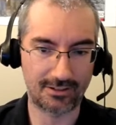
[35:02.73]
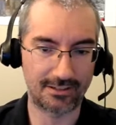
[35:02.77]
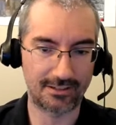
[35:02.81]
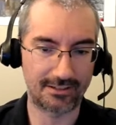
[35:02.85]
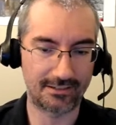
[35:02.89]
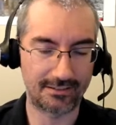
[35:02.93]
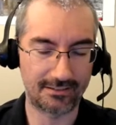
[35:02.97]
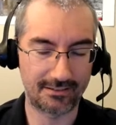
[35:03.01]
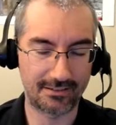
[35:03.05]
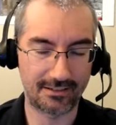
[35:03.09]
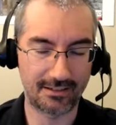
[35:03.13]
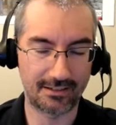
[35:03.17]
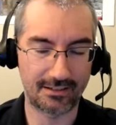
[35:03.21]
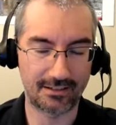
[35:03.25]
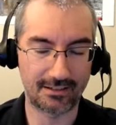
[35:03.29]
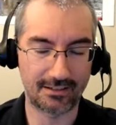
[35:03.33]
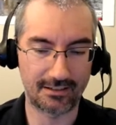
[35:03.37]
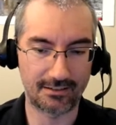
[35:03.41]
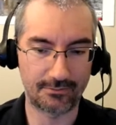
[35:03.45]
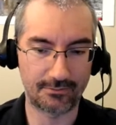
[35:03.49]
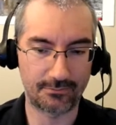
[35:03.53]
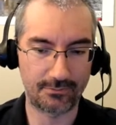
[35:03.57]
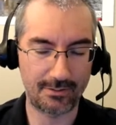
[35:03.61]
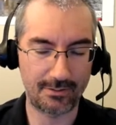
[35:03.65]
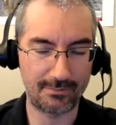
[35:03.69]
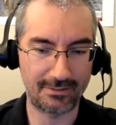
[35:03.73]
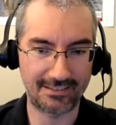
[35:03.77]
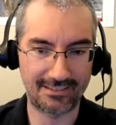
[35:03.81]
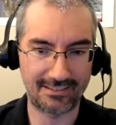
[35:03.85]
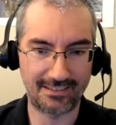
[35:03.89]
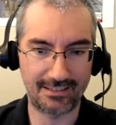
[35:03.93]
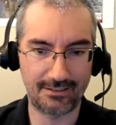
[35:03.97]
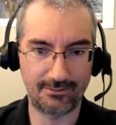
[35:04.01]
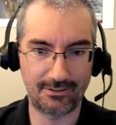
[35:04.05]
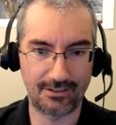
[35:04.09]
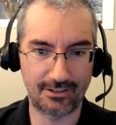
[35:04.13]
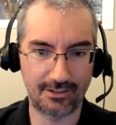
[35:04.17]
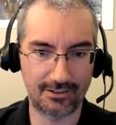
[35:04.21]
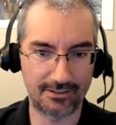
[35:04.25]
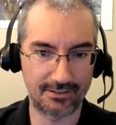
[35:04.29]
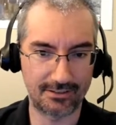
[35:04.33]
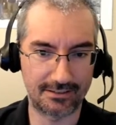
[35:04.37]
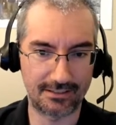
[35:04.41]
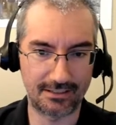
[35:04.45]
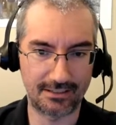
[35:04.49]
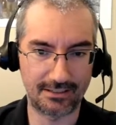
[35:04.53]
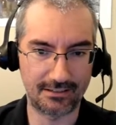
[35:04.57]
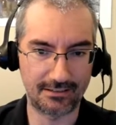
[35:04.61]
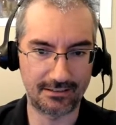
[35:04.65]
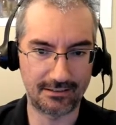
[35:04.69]
on FreeBSD we call it
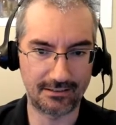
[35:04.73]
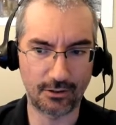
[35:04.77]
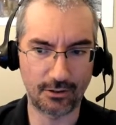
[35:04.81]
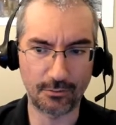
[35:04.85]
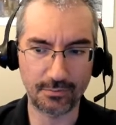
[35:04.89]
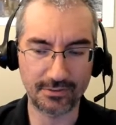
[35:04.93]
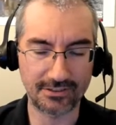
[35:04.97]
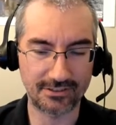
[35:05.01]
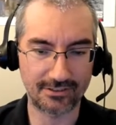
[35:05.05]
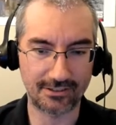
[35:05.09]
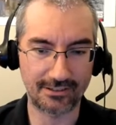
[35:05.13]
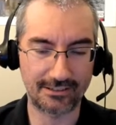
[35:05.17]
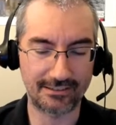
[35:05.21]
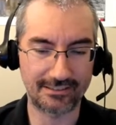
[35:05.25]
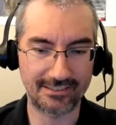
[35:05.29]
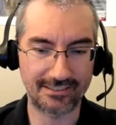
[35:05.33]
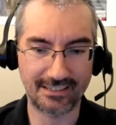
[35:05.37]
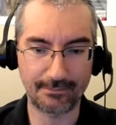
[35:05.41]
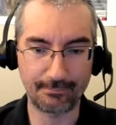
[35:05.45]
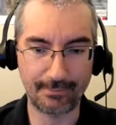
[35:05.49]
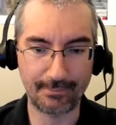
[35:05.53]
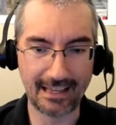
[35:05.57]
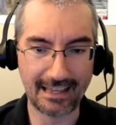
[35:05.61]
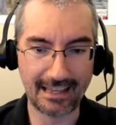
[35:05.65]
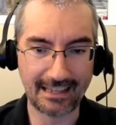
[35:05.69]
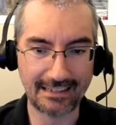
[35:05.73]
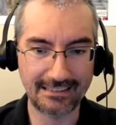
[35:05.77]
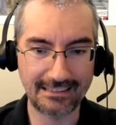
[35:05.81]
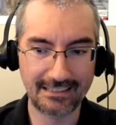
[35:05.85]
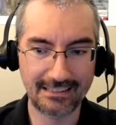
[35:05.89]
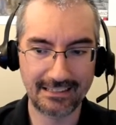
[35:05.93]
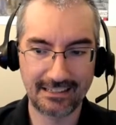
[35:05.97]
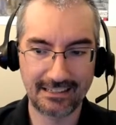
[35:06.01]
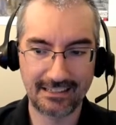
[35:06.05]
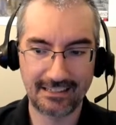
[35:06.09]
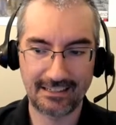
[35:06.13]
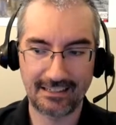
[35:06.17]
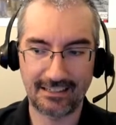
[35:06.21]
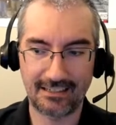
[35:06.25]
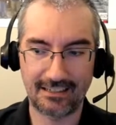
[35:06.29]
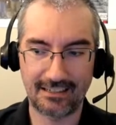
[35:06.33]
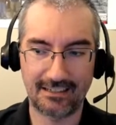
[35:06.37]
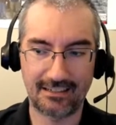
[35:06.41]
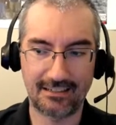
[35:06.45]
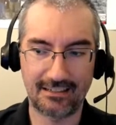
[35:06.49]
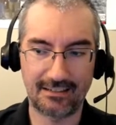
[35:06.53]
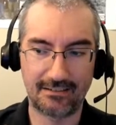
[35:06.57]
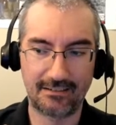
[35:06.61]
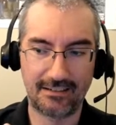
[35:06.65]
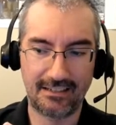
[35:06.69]
the Open Solaris compat,
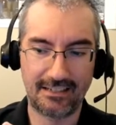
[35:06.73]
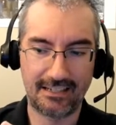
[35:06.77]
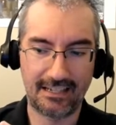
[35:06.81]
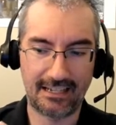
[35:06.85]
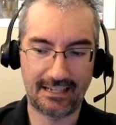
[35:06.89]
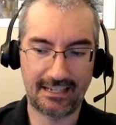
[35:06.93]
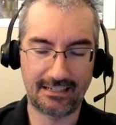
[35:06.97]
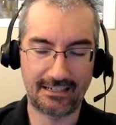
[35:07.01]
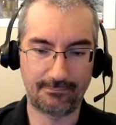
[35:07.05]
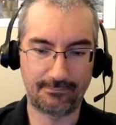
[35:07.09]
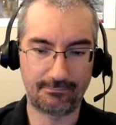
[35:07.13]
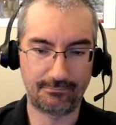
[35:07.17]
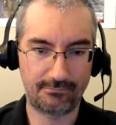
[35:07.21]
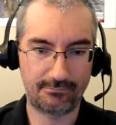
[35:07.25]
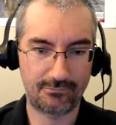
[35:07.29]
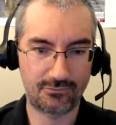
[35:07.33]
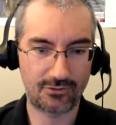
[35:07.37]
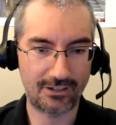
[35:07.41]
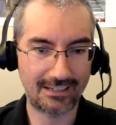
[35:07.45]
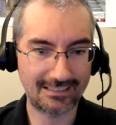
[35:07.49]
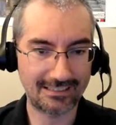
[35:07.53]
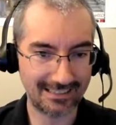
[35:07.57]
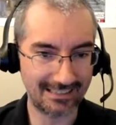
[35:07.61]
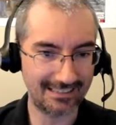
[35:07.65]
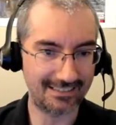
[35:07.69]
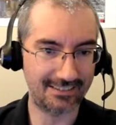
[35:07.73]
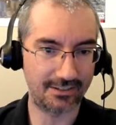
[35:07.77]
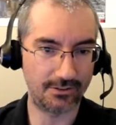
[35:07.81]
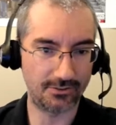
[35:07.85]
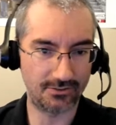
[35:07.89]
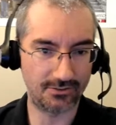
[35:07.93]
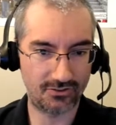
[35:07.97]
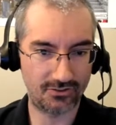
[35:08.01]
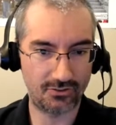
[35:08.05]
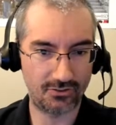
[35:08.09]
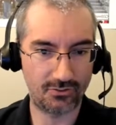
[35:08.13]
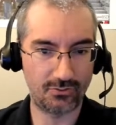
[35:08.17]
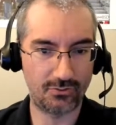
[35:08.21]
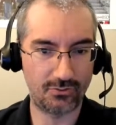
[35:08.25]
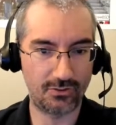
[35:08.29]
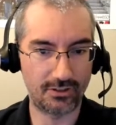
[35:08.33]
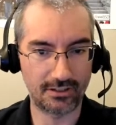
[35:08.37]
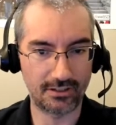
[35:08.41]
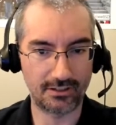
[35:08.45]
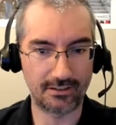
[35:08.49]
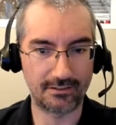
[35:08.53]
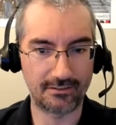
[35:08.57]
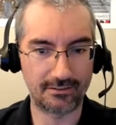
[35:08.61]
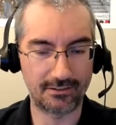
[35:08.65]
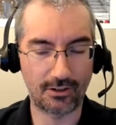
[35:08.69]
and it translates those to
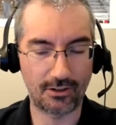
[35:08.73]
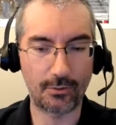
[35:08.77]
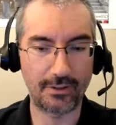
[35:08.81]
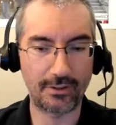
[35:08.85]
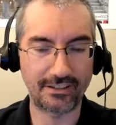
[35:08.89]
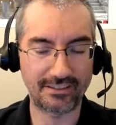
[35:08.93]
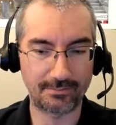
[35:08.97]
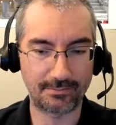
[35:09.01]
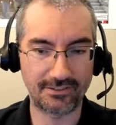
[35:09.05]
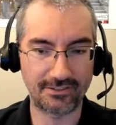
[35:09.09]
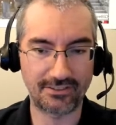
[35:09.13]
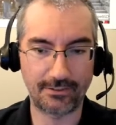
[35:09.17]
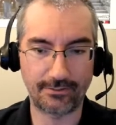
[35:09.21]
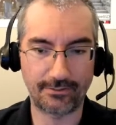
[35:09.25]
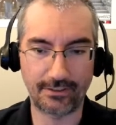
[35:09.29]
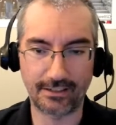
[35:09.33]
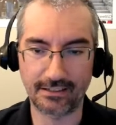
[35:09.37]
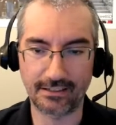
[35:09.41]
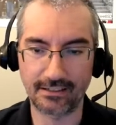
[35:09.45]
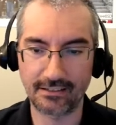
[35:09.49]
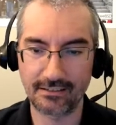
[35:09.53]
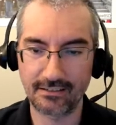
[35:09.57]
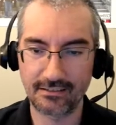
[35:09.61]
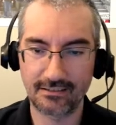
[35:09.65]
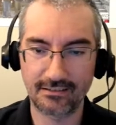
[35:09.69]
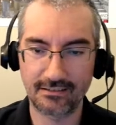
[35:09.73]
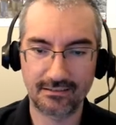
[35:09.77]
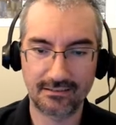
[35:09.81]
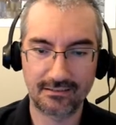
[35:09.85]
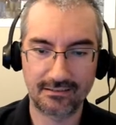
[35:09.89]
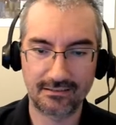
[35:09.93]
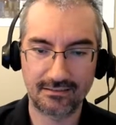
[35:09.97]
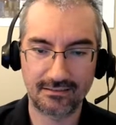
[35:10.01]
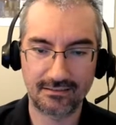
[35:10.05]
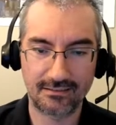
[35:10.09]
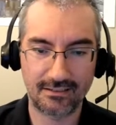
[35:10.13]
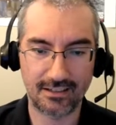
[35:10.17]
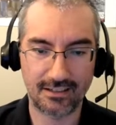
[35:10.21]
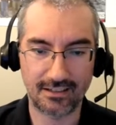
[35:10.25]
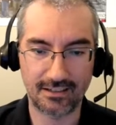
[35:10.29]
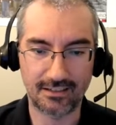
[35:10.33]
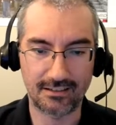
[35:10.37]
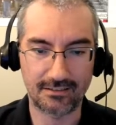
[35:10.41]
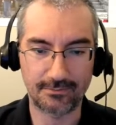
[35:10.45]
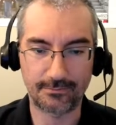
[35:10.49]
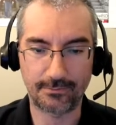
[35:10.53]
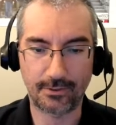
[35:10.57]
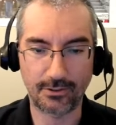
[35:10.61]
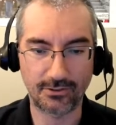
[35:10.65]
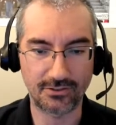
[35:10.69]
the OS specific
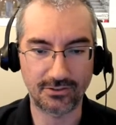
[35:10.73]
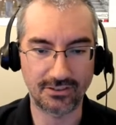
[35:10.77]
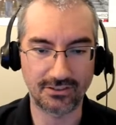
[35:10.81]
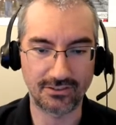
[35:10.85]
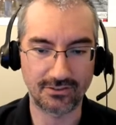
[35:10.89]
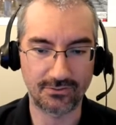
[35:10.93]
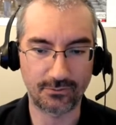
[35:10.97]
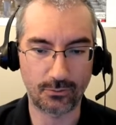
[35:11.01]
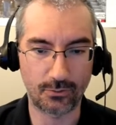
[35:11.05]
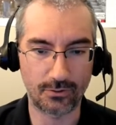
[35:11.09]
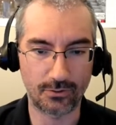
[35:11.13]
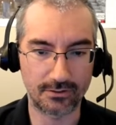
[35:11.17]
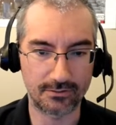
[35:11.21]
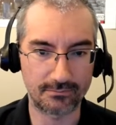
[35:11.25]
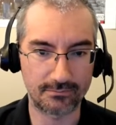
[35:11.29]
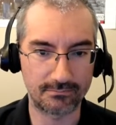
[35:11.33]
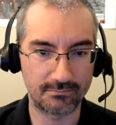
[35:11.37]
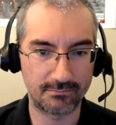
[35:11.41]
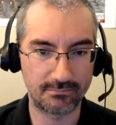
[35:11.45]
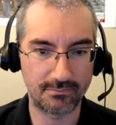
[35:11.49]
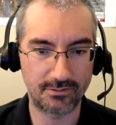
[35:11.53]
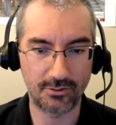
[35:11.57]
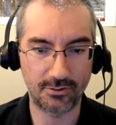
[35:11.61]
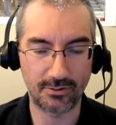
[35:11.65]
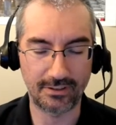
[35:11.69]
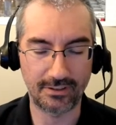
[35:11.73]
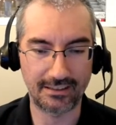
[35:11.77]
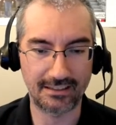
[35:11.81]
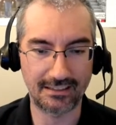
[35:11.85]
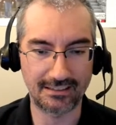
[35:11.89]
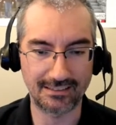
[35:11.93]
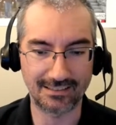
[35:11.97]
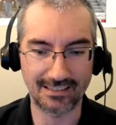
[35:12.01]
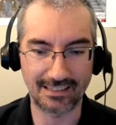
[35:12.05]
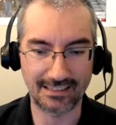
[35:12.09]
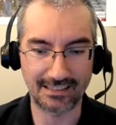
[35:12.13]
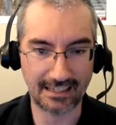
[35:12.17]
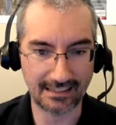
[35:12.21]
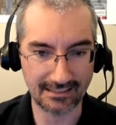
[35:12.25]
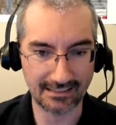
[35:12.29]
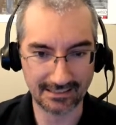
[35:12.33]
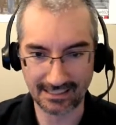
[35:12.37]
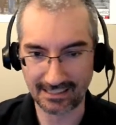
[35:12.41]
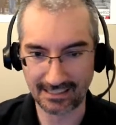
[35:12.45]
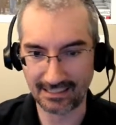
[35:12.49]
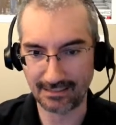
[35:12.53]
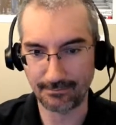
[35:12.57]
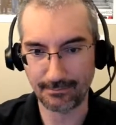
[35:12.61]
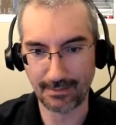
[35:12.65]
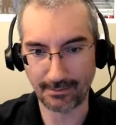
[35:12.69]
functions for doing things like
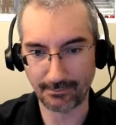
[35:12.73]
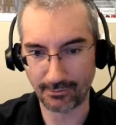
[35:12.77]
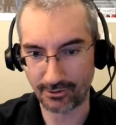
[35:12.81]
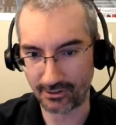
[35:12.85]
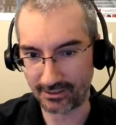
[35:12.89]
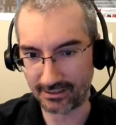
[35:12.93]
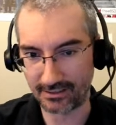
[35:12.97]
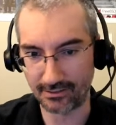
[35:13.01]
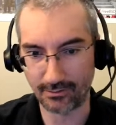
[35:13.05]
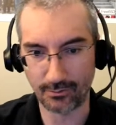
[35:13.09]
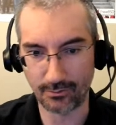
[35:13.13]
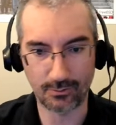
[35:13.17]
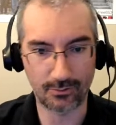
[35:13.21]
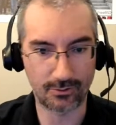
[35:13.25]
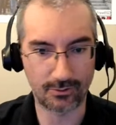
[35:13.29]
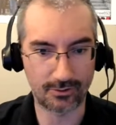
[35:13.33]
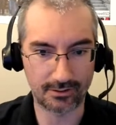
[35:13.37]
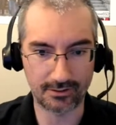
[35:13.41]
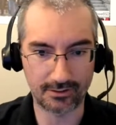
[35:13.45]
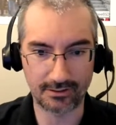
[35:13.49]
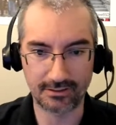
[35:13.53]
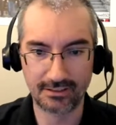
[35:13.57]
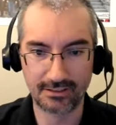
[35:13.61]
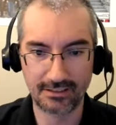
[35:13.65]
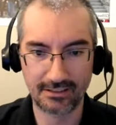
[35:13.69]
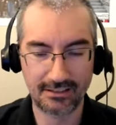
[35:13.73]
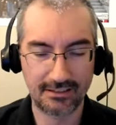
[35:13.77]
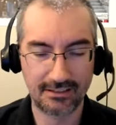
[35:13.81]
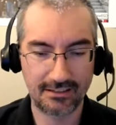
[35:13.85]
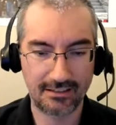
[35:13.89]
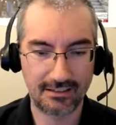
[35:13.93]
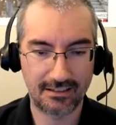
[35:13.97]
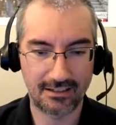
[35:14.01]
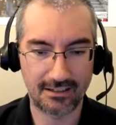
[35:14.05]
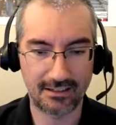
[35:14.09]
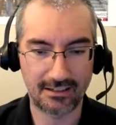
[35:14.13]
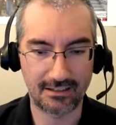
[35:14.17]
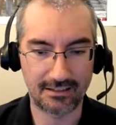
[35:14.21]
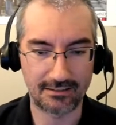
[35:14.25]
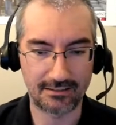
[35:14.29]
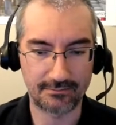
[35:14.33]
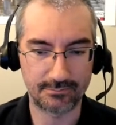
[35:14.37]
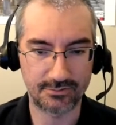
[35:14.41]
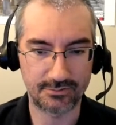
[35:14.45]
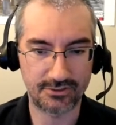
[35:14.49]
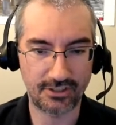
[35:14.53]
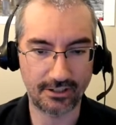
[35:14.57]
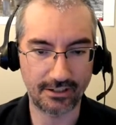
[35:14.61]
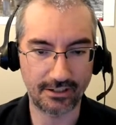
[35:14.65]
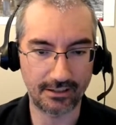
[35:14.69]
allocating memory or
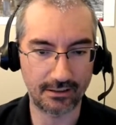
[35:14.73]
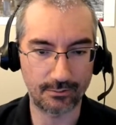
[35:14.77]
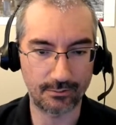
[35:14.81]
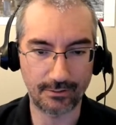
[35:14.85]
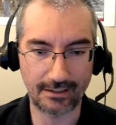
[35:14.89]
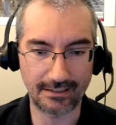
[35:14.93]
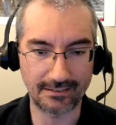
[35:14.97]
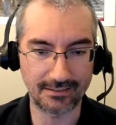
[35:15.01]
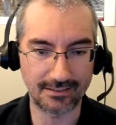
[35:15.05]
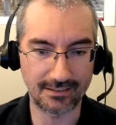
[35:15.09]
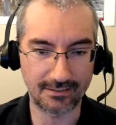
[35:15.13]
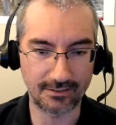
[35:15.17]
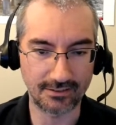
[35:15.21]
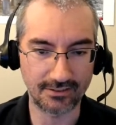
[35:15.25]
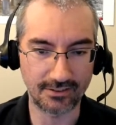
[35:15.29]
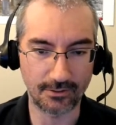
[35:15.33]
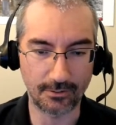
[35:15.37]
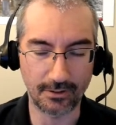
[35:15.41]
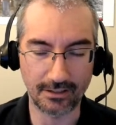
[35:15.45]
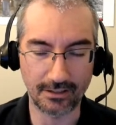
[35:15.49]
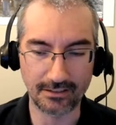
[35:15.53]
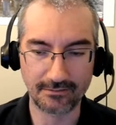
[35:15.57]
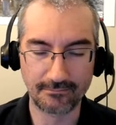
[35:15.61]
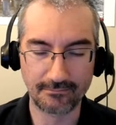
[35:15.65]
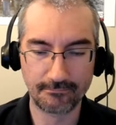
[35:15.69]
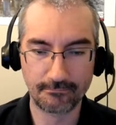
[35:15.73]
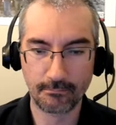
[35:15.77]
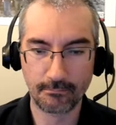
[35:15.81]
starting threads and so on.